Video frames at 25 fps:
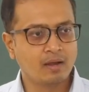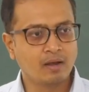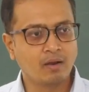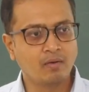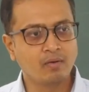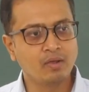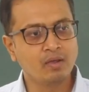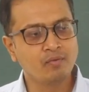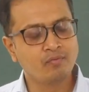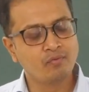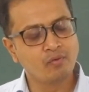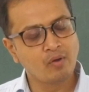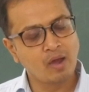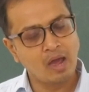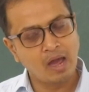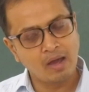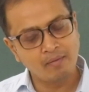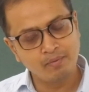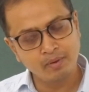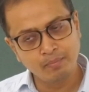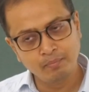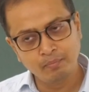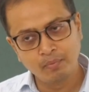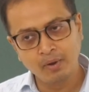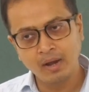Now, if you
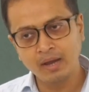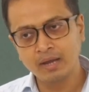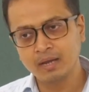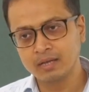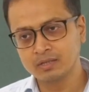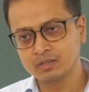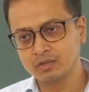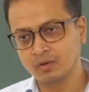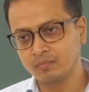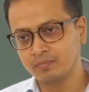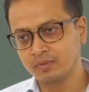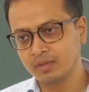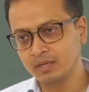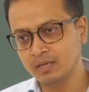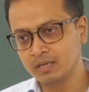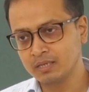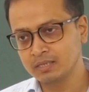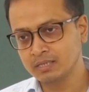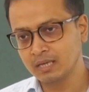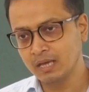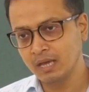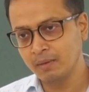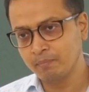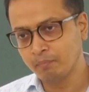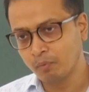have a breakage of
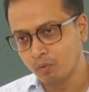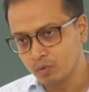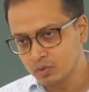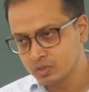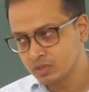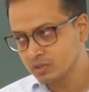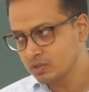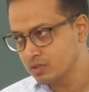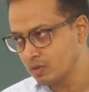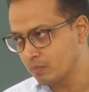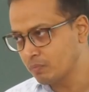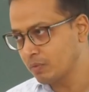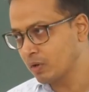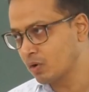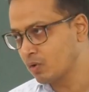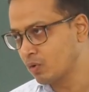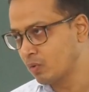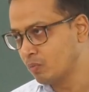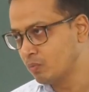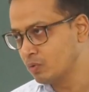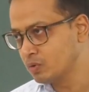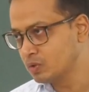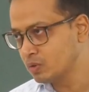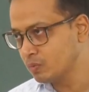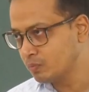these, a portions of the
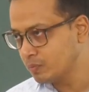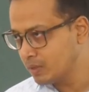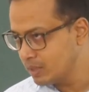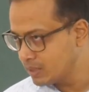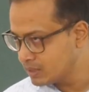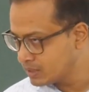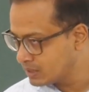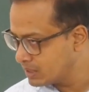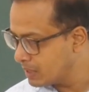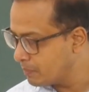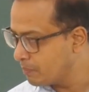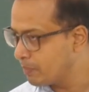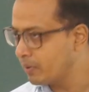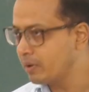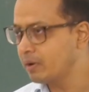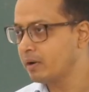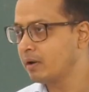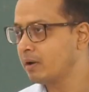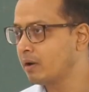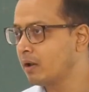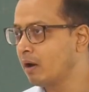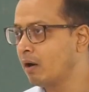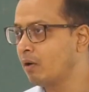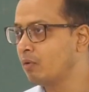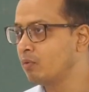chromosome is
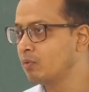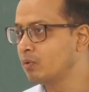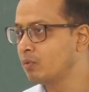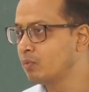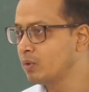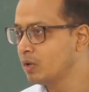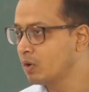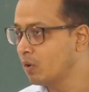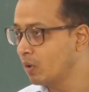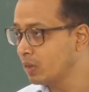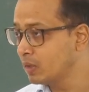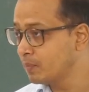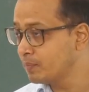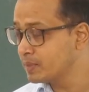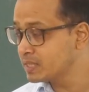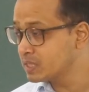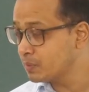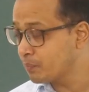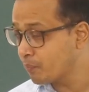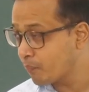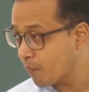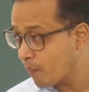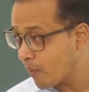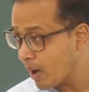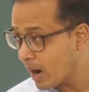separated out. We call them
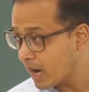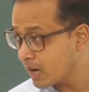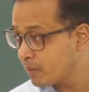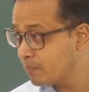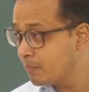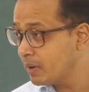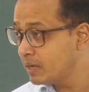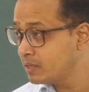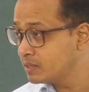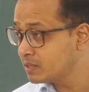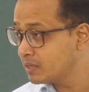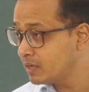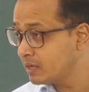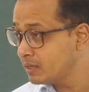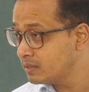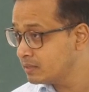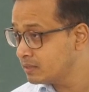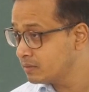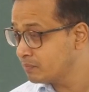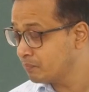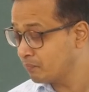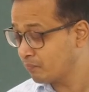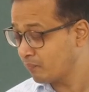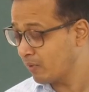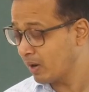as
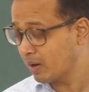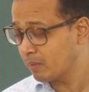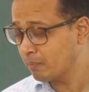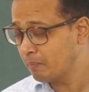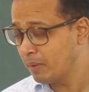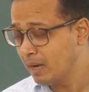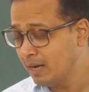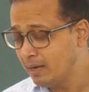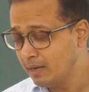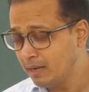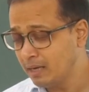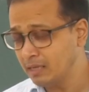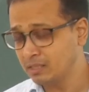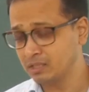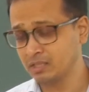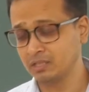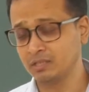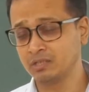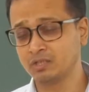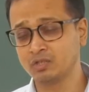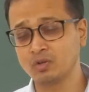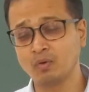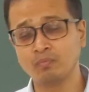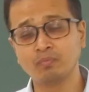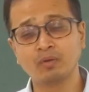
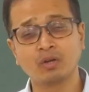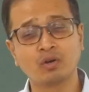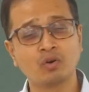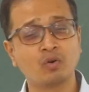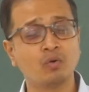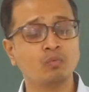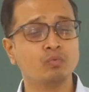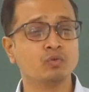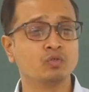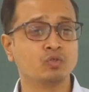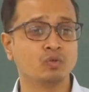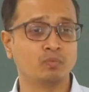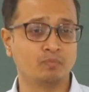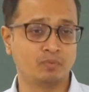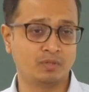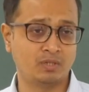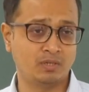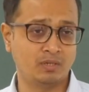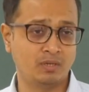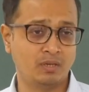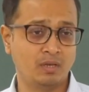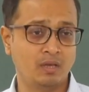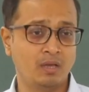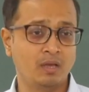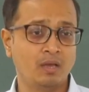fragmentations of the
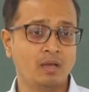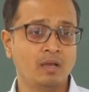chromosomes.